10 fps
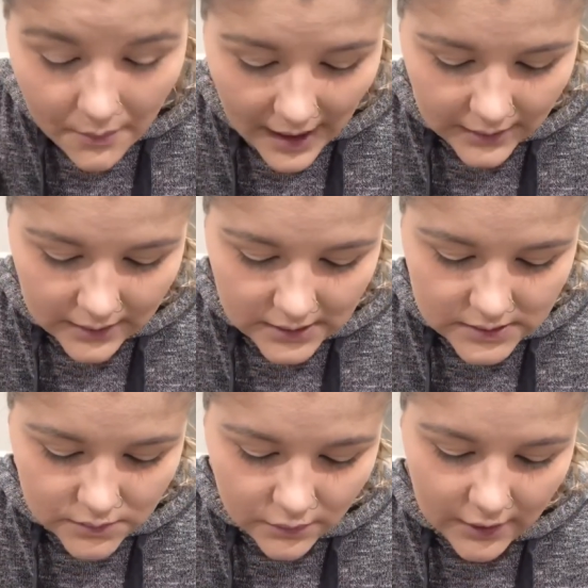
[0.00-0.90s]
pat
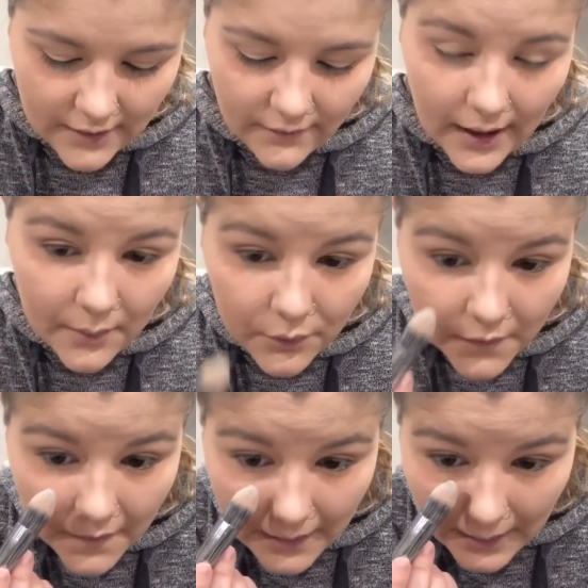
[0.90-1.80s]
this wherever I
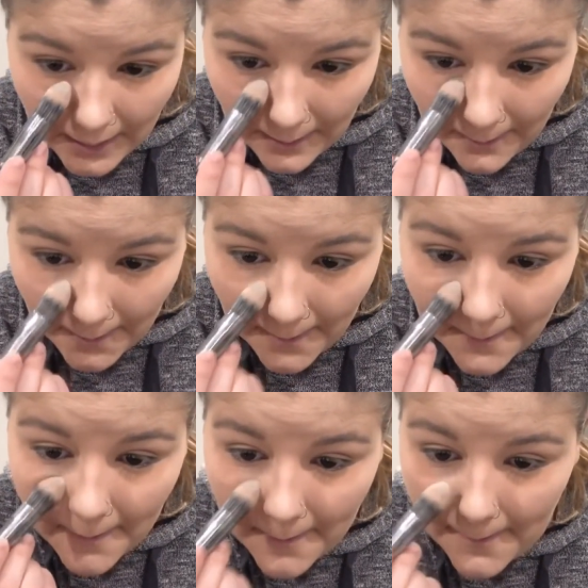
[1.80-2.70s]
put the
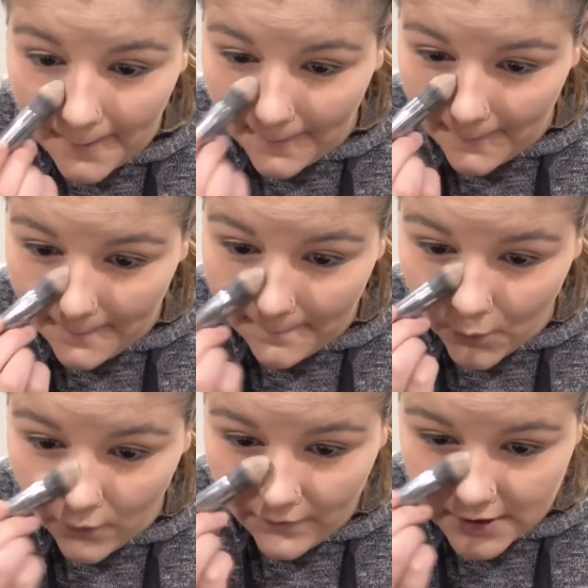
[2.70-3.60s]

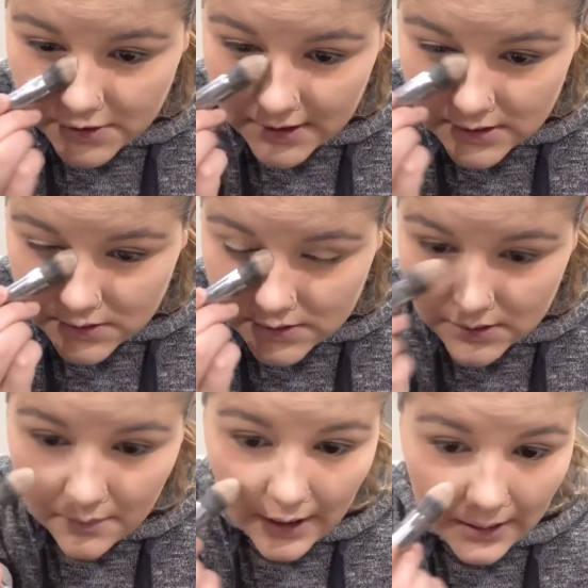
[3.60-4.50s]
Morphe
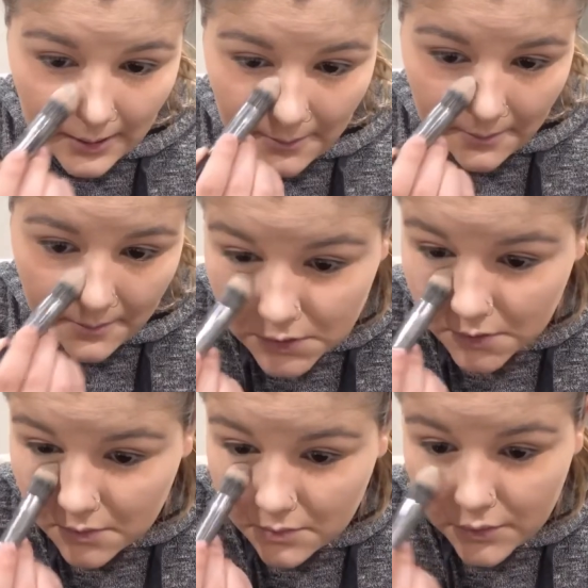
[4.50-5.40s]
translucent powder
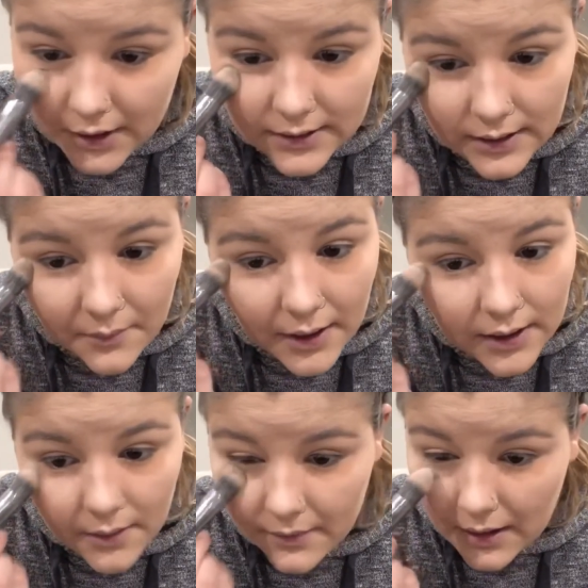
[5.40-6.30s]
to brighten that
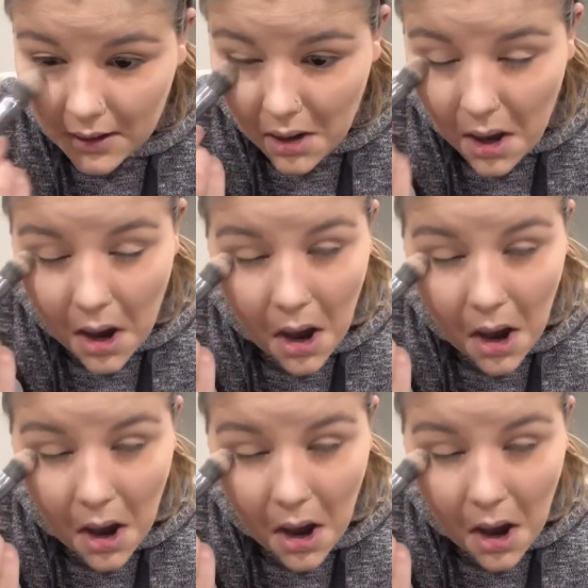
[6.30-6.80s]
back up again.